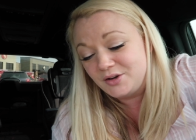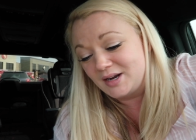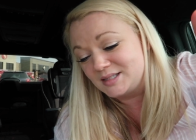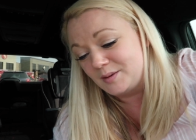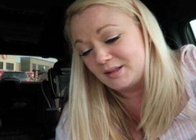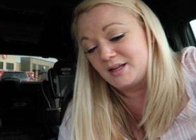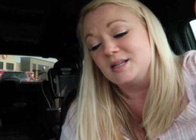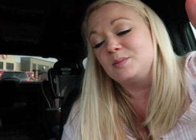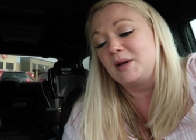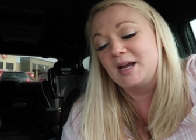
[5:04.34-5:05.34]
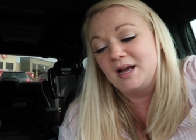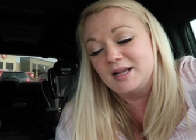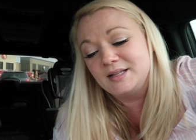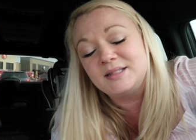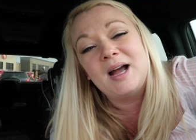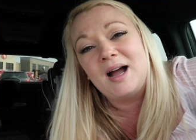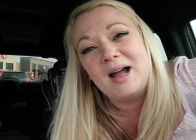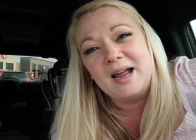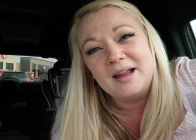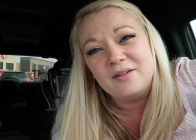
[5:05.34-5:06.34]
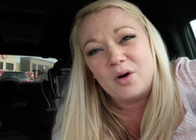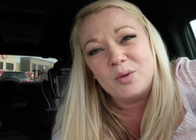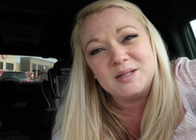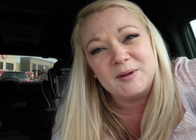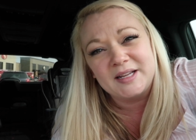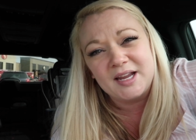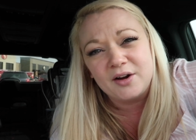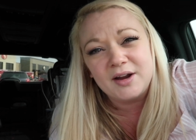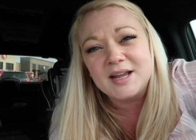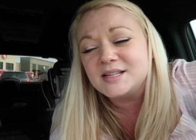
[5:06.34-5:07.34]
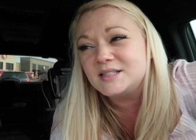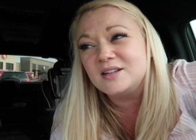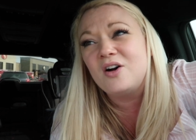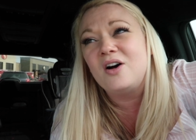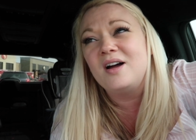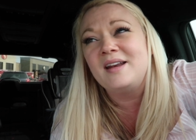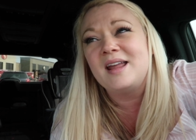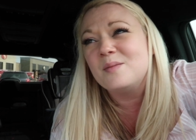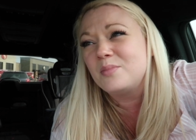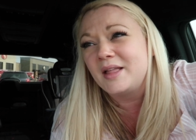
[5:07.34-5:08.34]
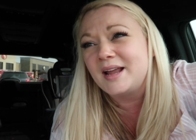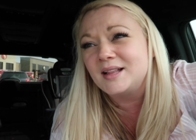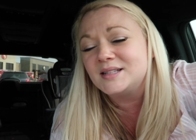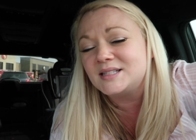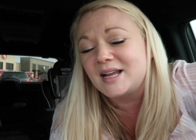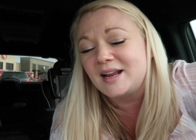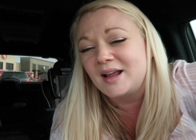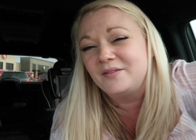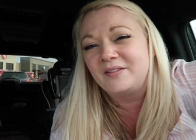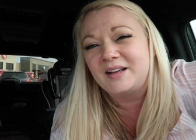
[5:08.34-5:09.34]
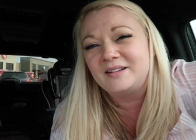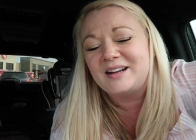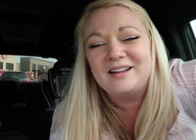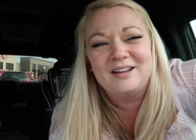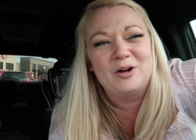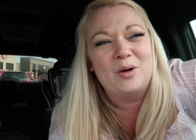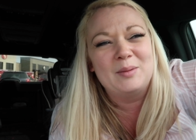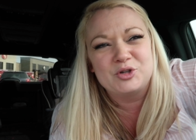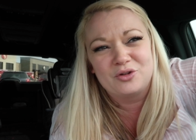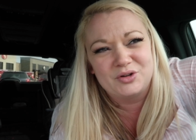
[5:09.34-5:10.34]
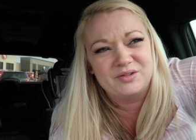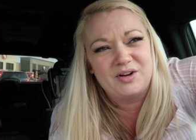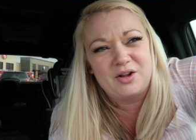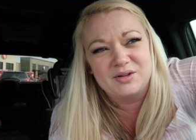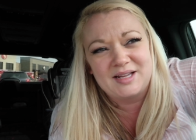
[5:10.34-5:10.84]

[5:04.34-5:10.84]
you guys about this because I have always been curious on implants, and I'm sure there's videos.